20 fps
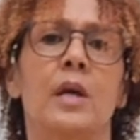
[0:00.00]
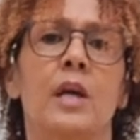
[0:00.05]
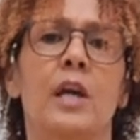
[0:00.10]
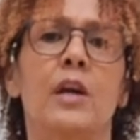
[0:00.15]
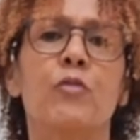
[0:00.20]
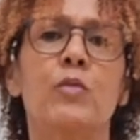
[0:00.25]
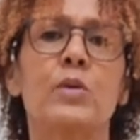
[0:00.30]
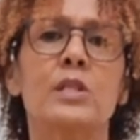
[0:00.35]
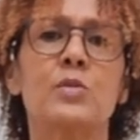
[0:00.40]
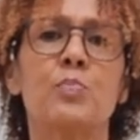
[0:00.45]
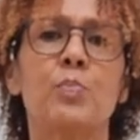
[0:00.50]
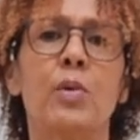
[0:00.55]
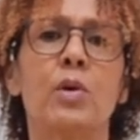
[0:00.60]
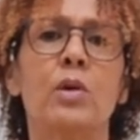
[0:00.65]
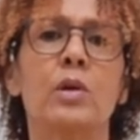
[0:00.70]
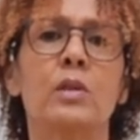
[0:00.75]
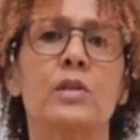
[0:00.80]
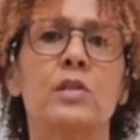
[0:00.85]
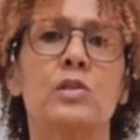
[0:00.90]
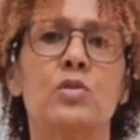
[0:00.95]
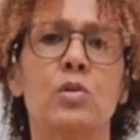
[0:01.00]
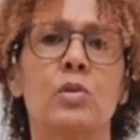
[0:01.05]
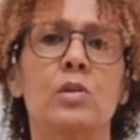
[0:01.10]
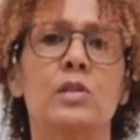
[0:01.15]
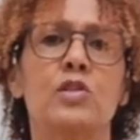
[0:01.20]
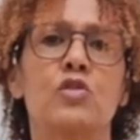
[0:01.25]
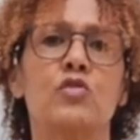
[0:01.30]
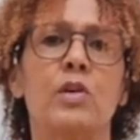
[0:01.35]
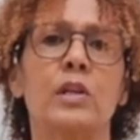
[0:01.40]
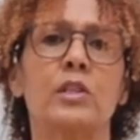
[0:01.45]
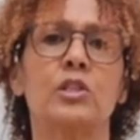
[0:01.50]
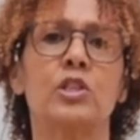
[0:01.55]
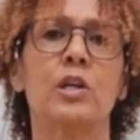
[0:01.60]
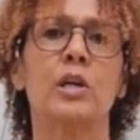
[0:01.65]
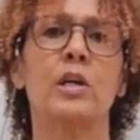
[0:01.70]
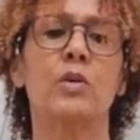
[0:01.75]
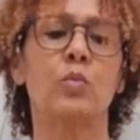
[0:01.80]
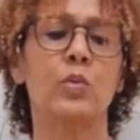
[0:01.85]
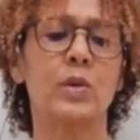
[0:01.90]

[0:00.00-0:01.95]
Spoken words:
If we spoil the soil structure,